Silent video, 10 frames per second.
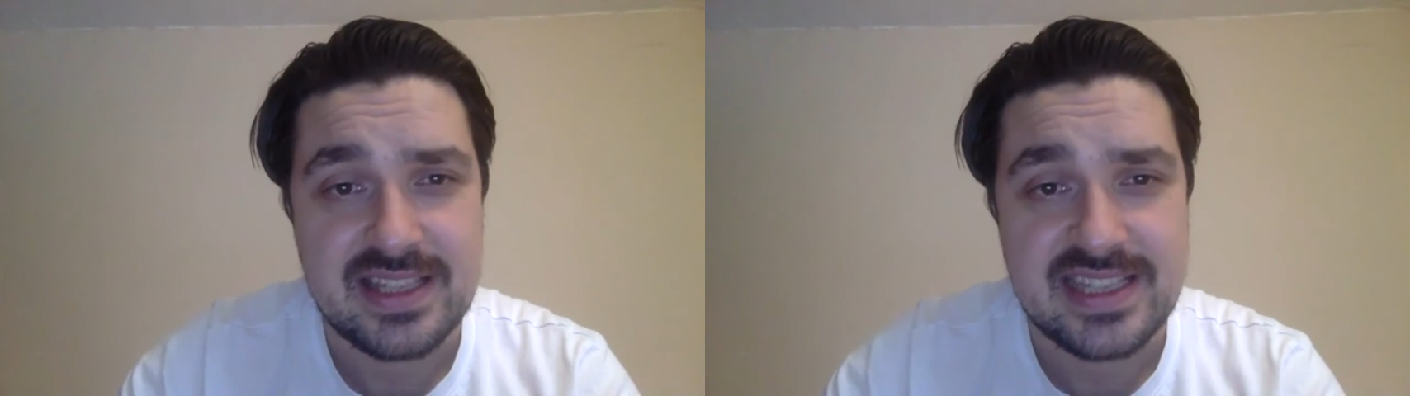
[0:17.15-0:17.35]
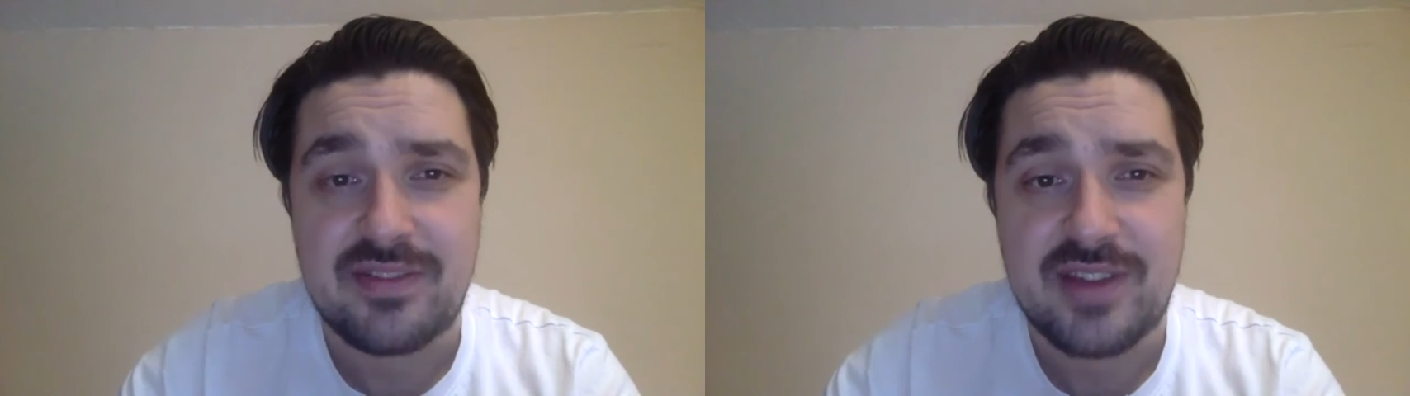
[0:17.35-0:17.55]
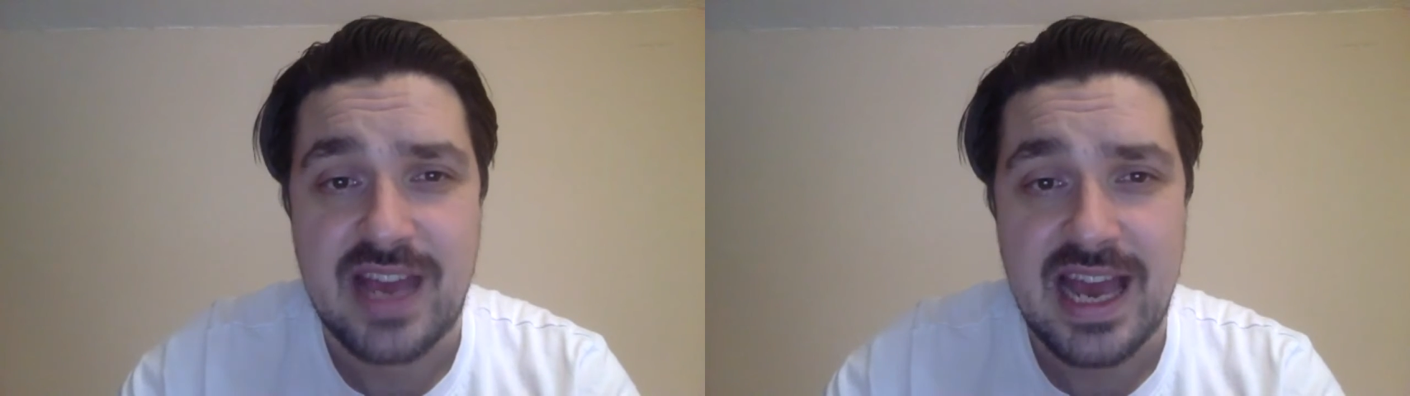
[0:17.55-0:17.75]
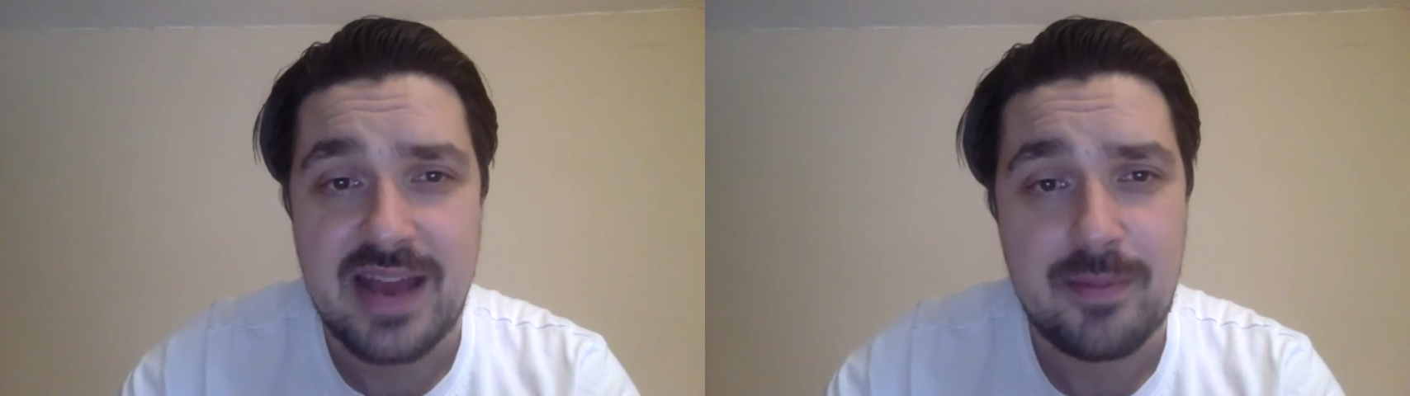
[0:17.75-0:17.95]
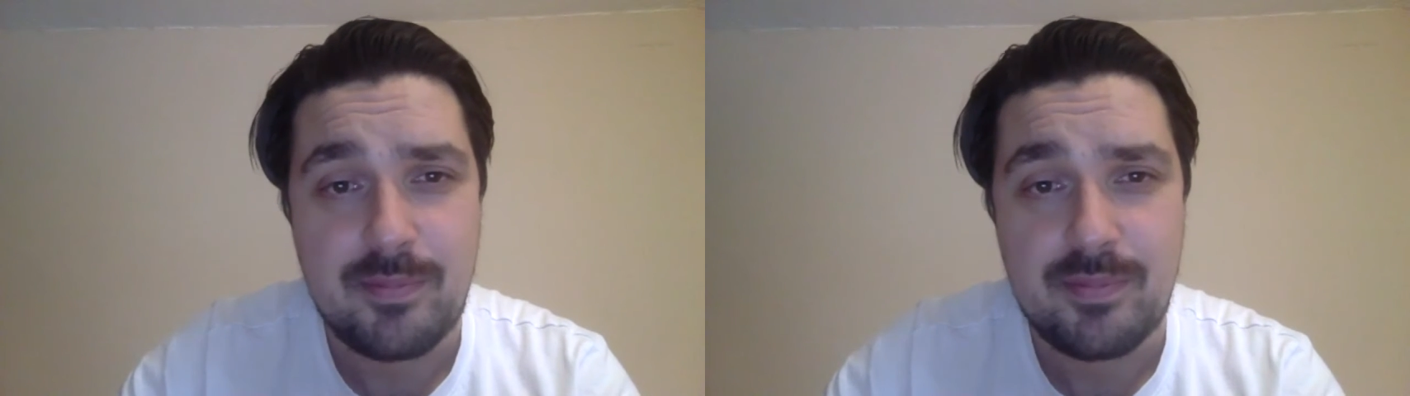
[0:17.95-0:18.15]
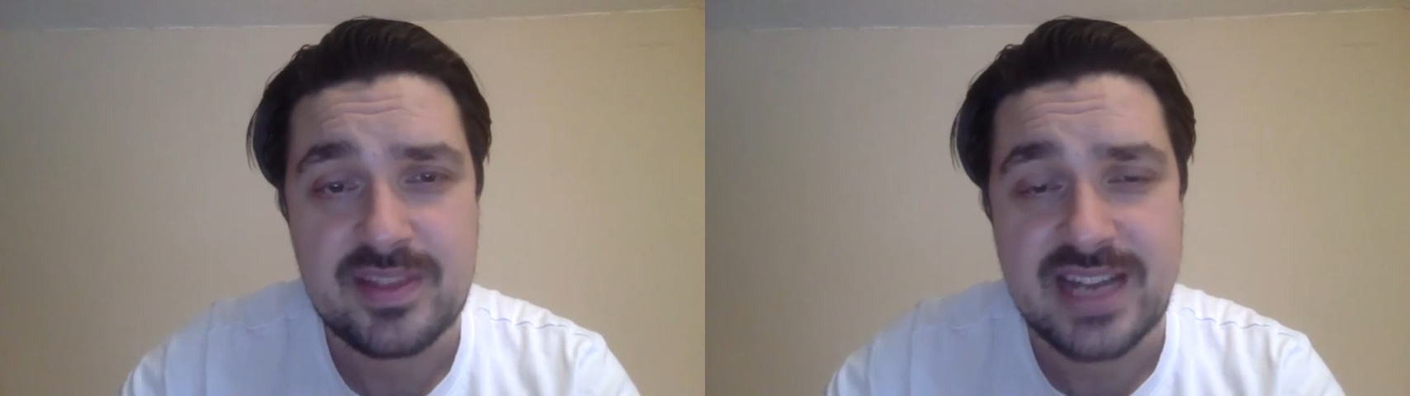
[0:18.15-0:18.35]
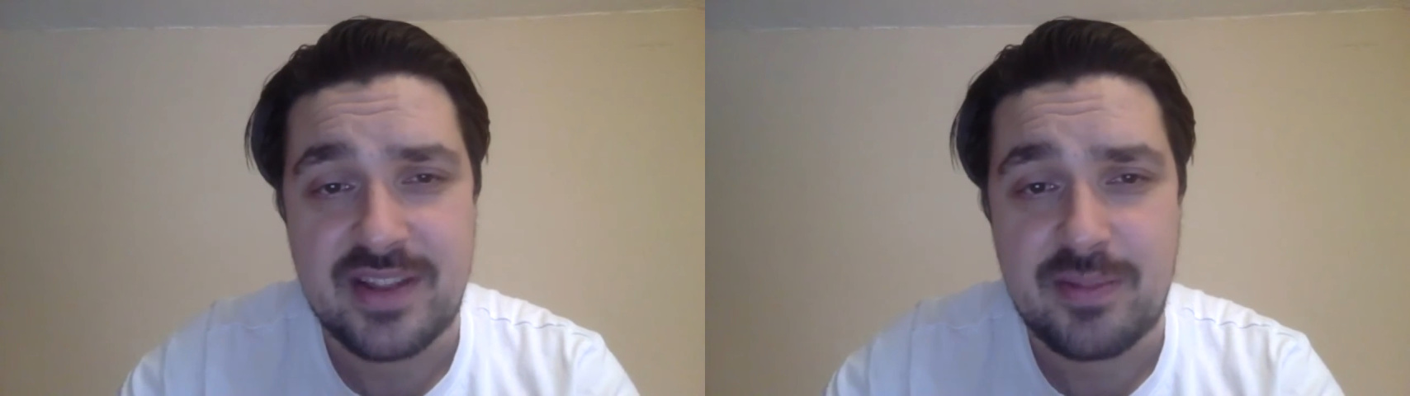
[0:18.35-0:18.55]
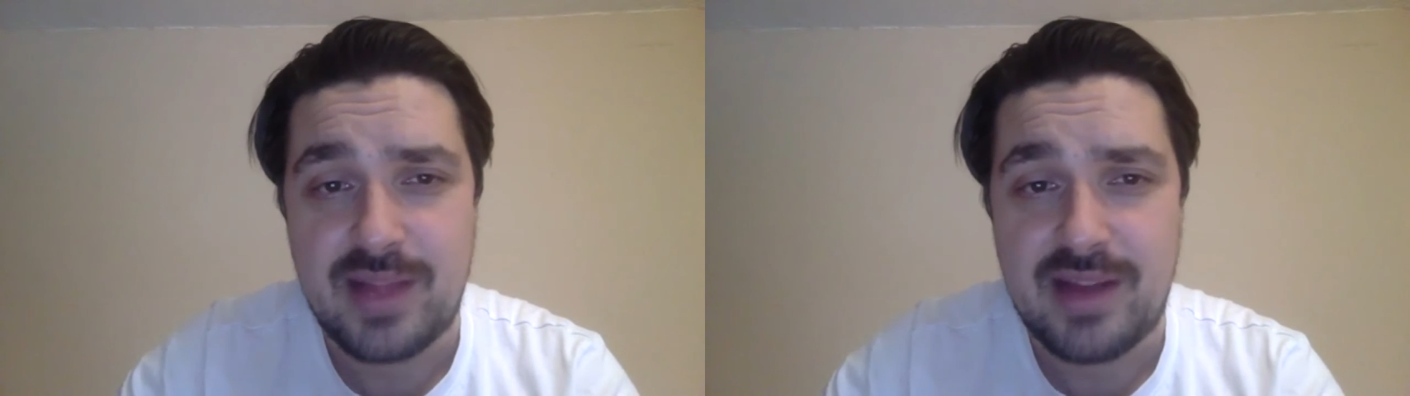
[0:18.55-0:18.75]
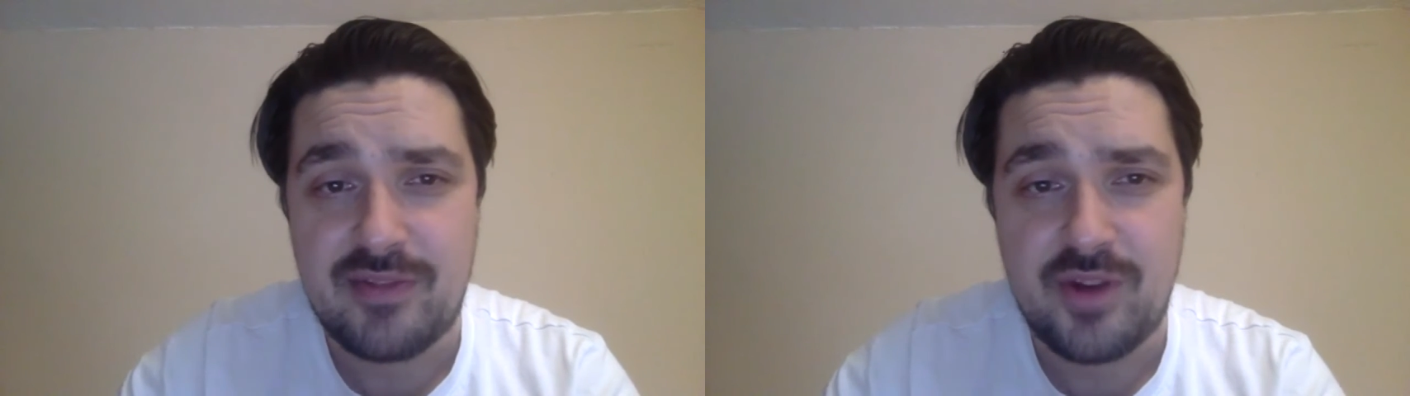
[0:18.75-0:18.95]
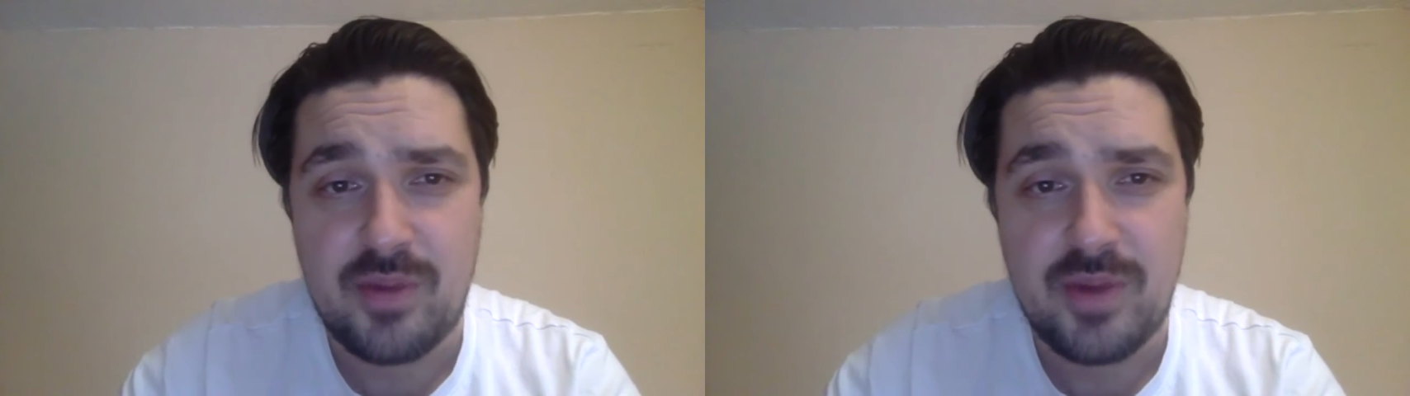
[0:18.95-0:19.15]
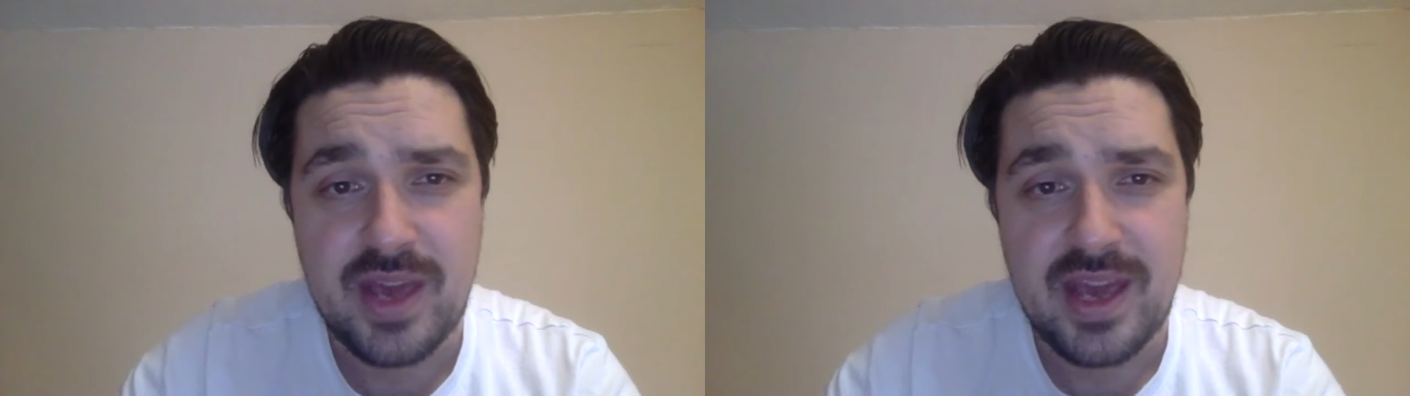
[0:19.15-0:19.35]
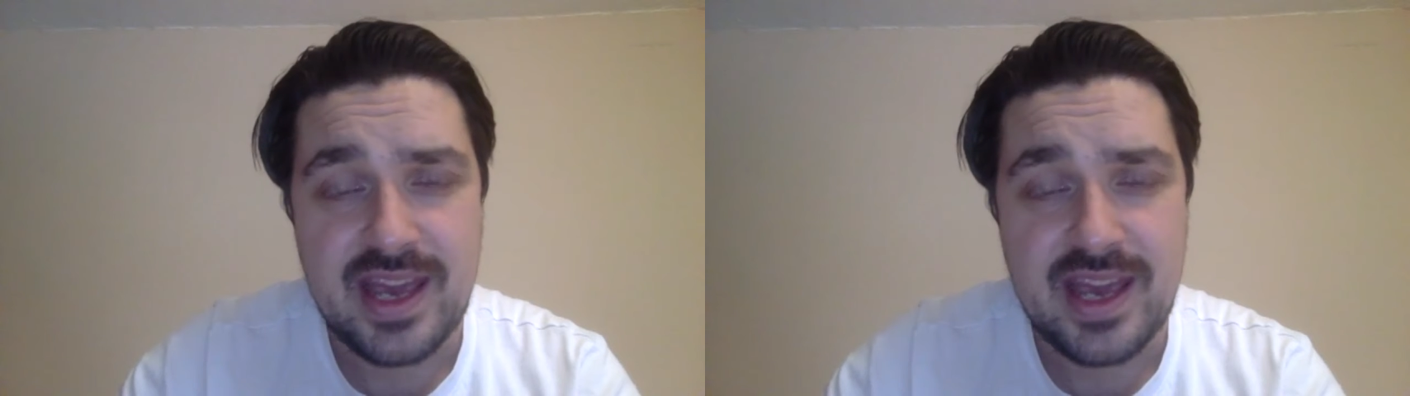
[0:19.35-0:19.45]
self-care side of the platform,